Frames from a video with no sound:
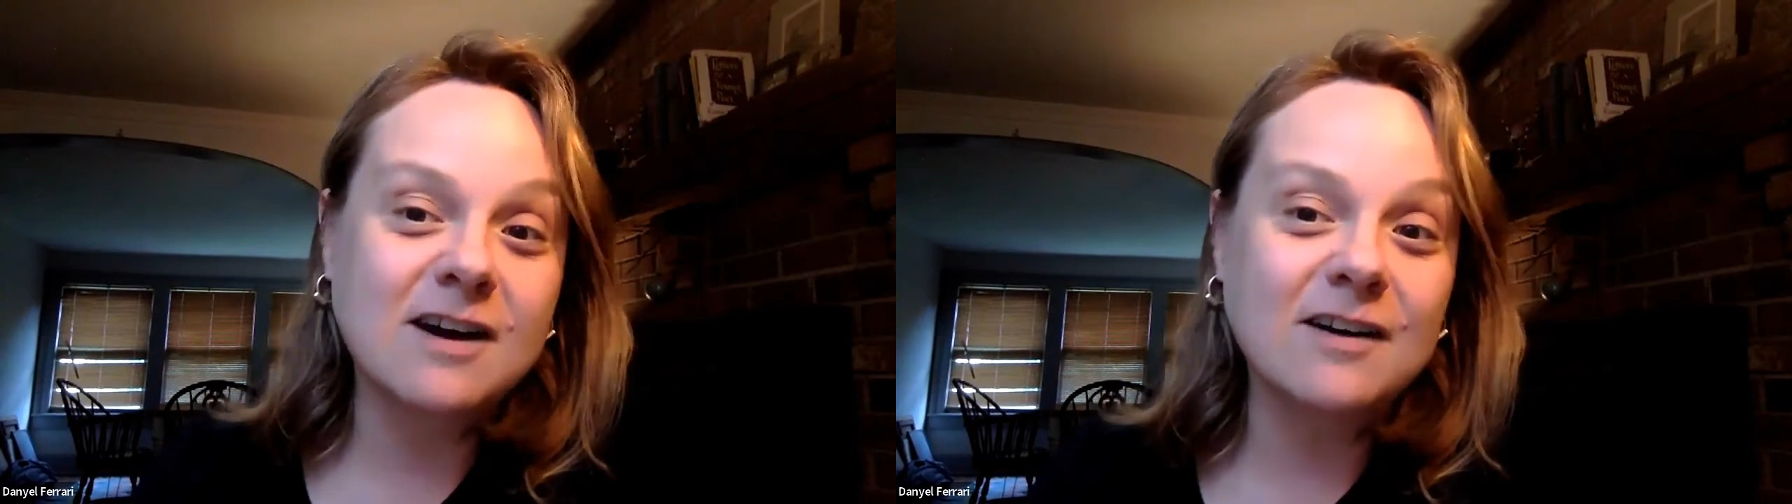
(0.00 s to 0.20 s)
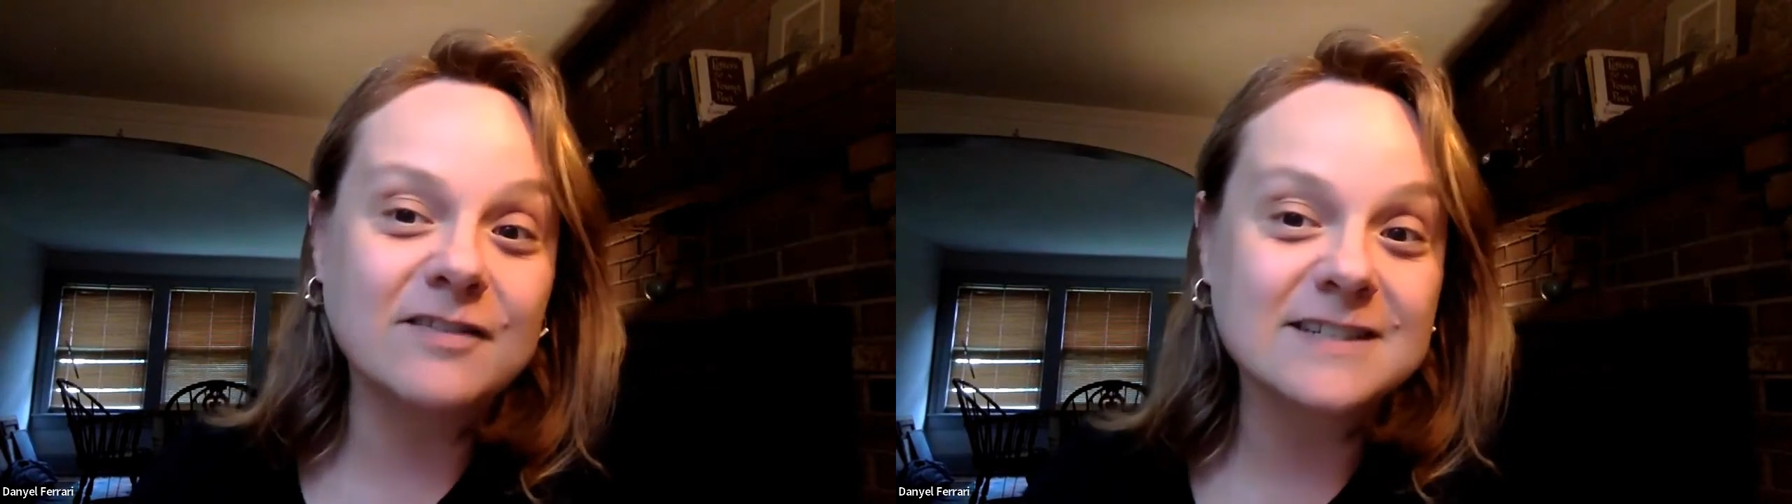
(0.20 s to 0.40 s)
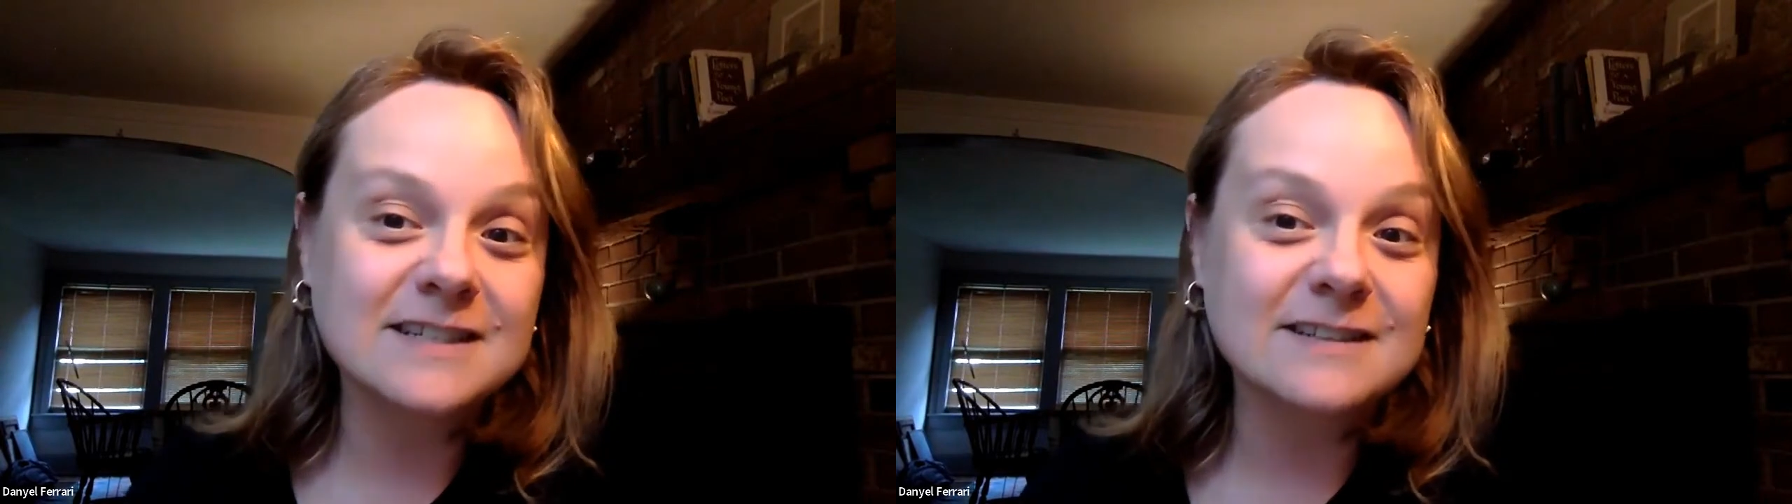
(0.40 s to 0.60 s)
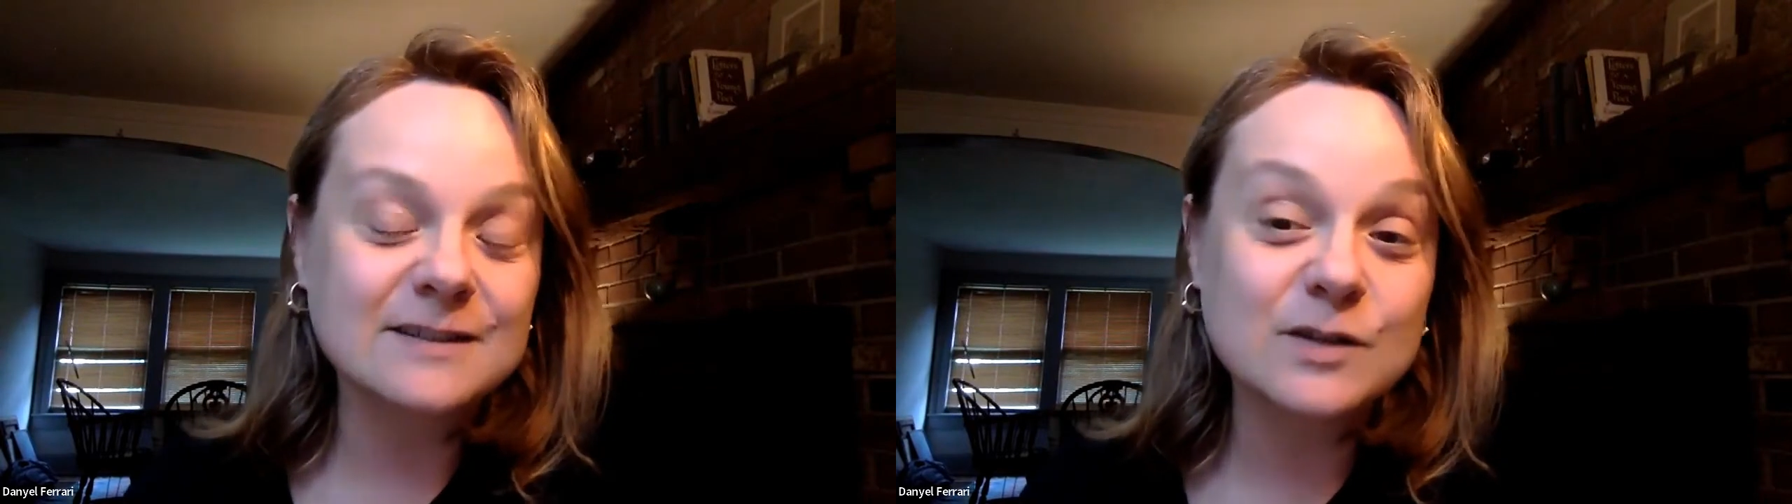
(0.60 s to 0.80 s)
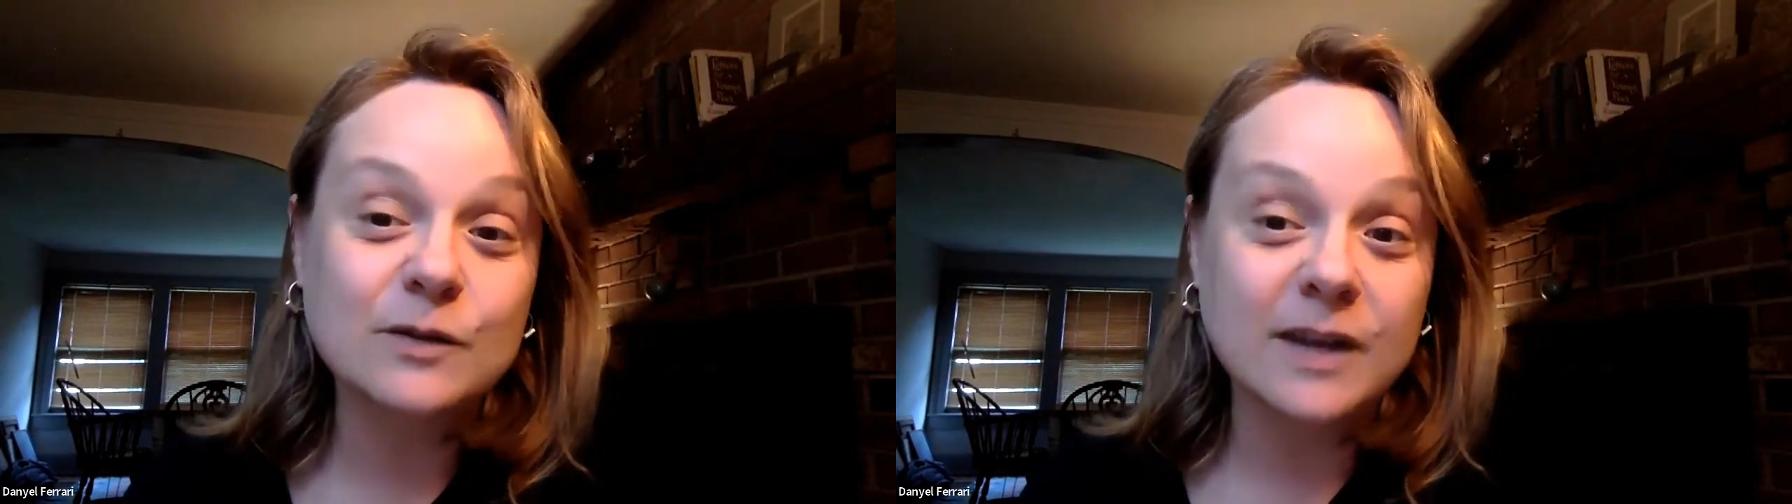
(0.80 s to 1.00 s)
off until
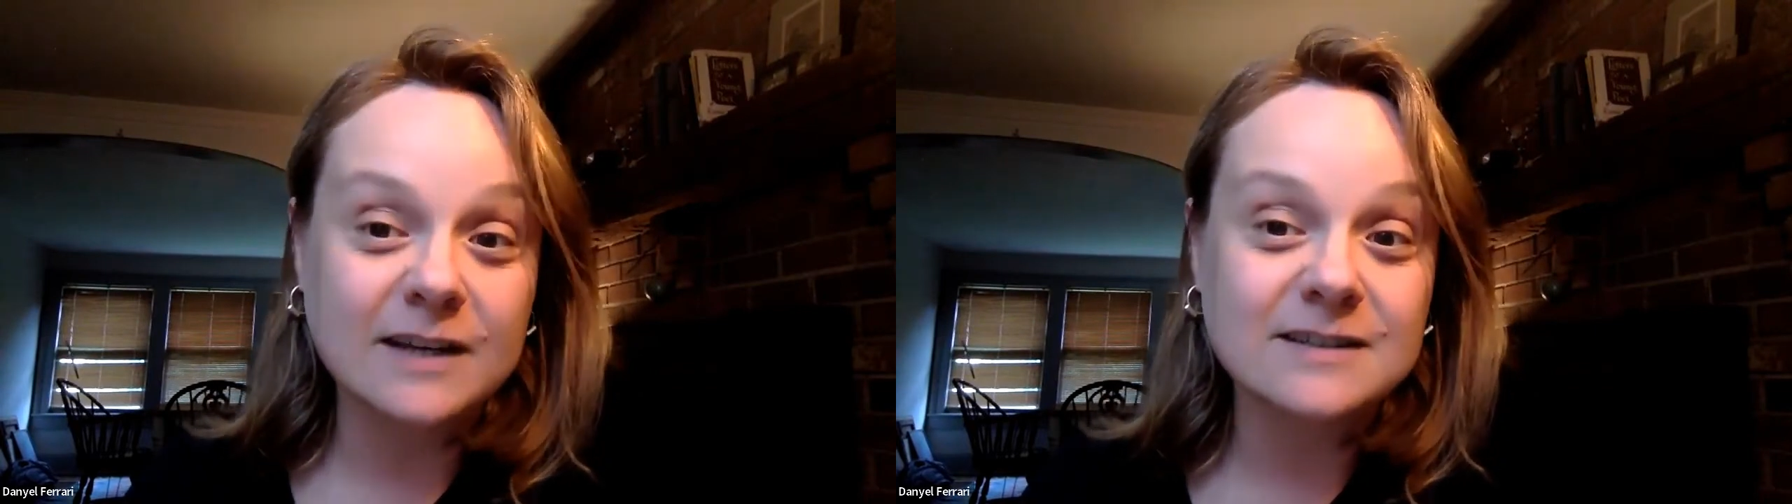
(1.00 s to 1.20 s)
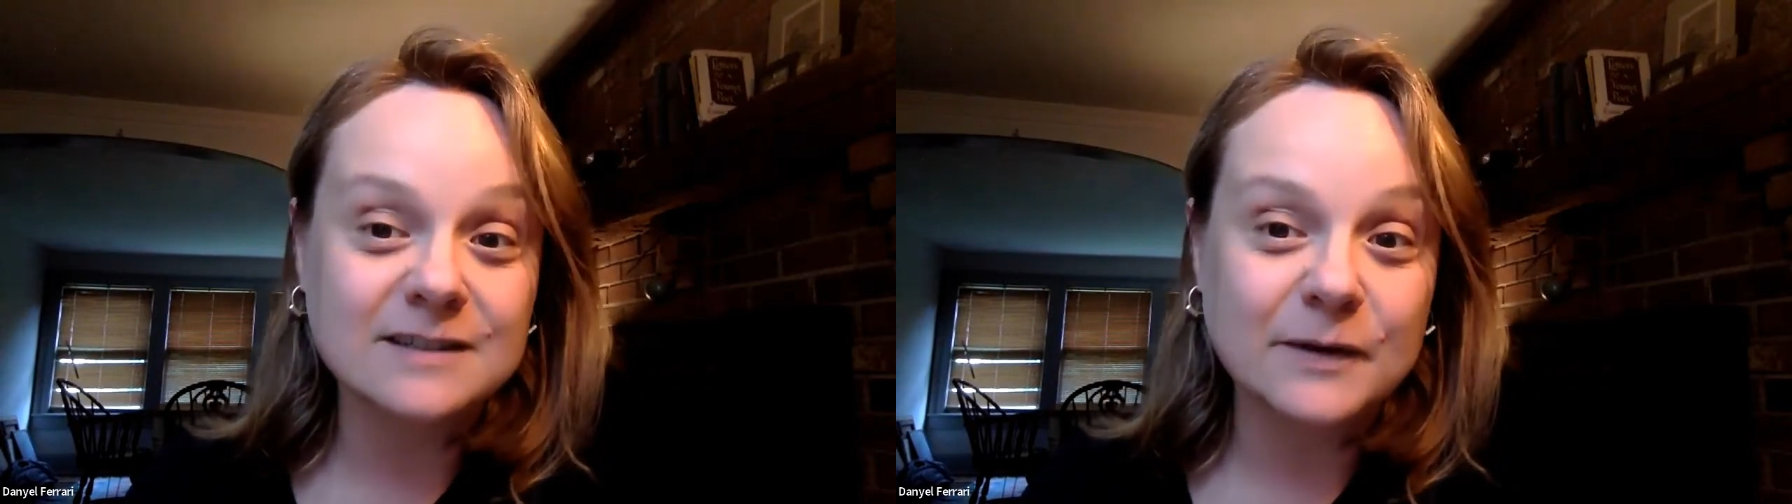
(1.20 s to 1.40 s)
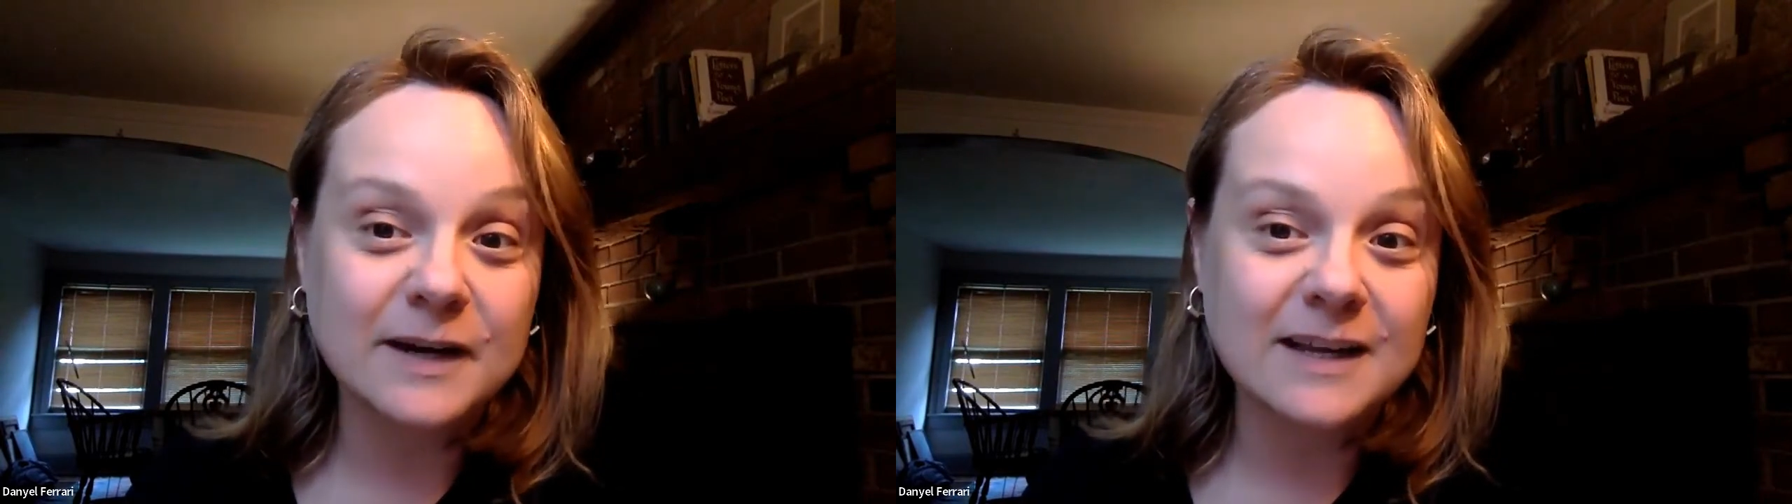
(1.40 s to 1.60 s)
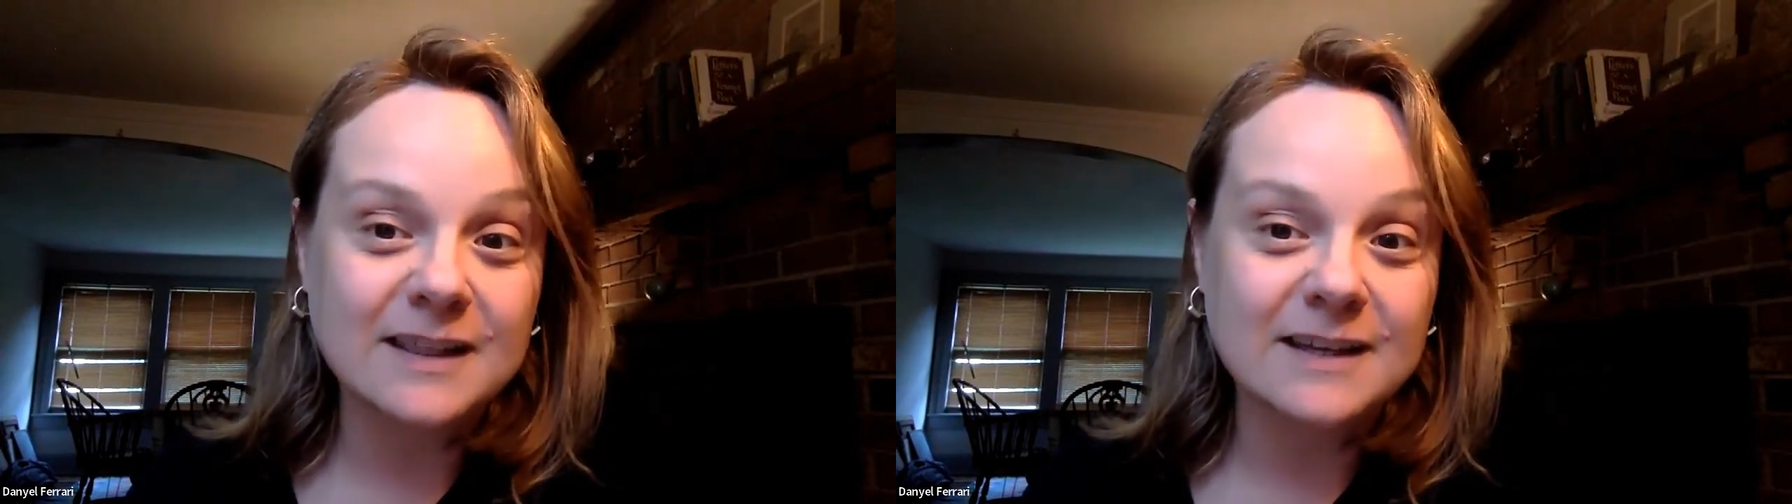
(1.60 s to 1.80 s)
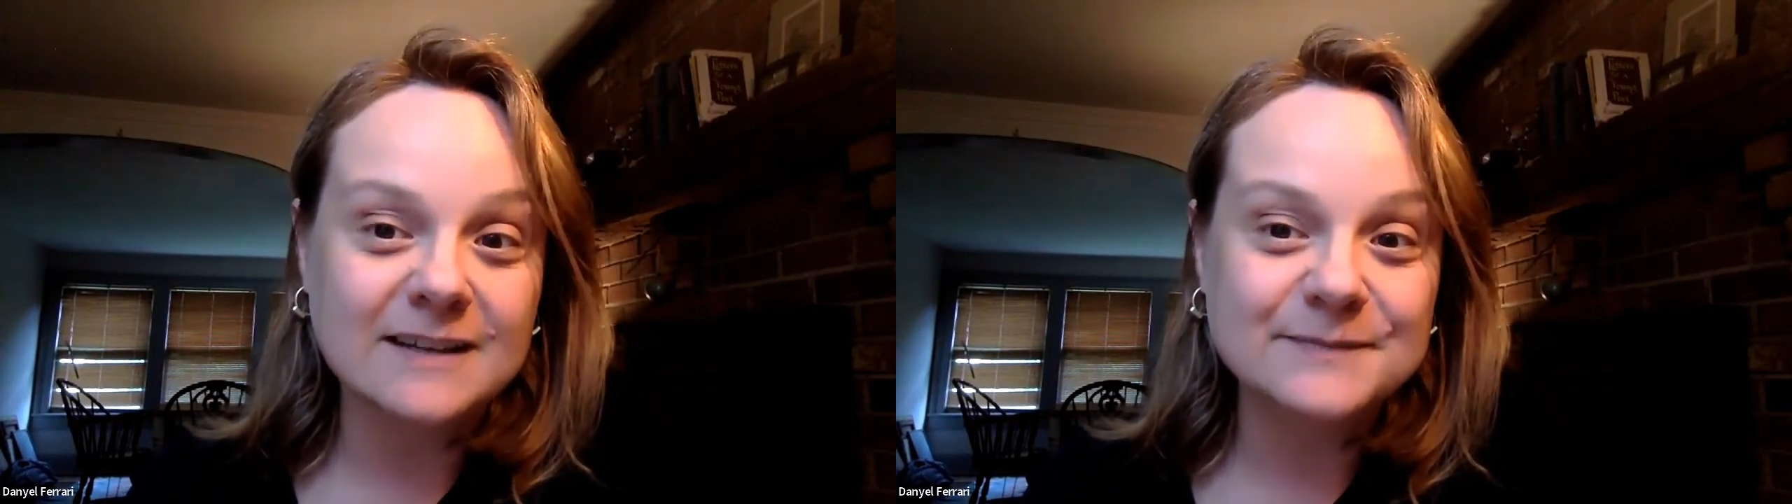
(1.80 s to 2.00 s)
it's too late to do
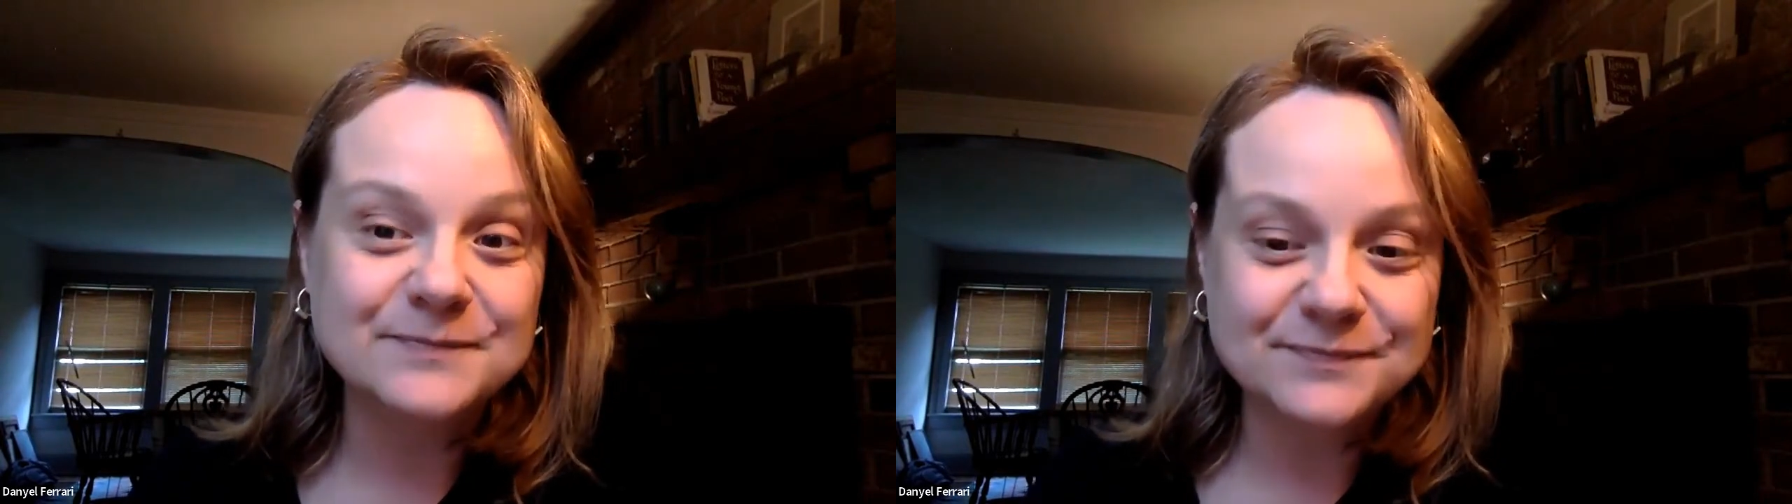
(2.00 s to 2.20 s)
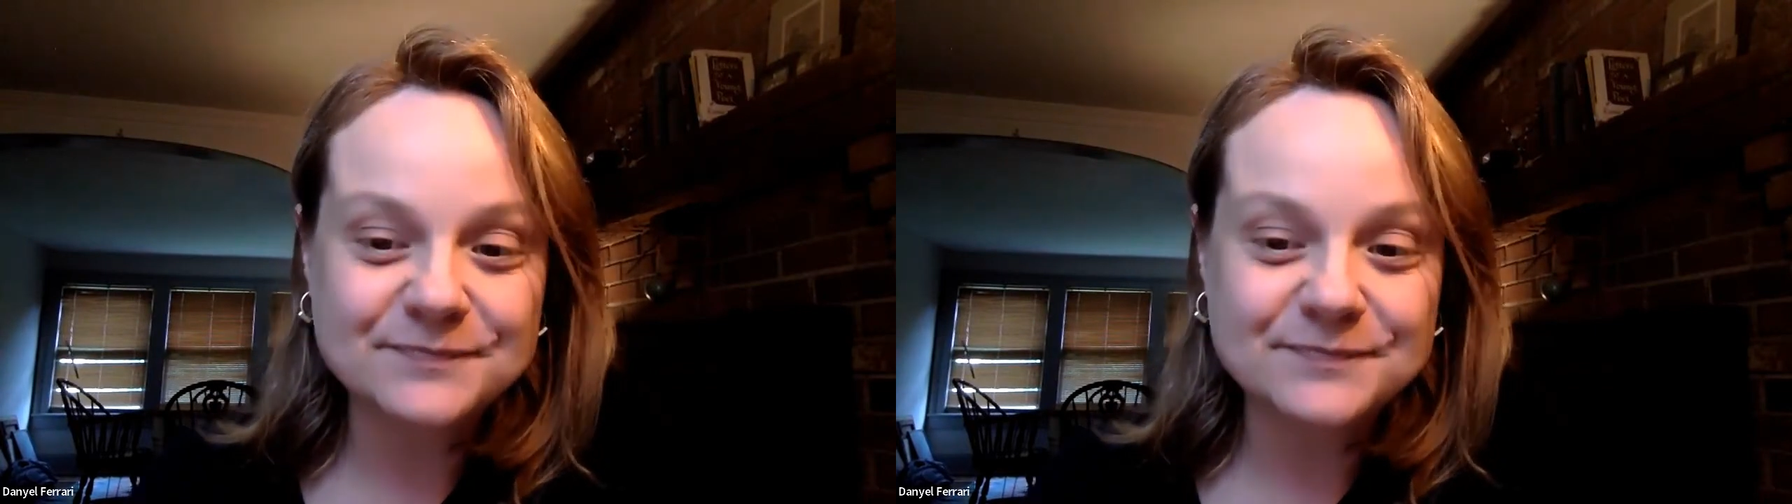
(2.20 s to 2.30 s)
anything.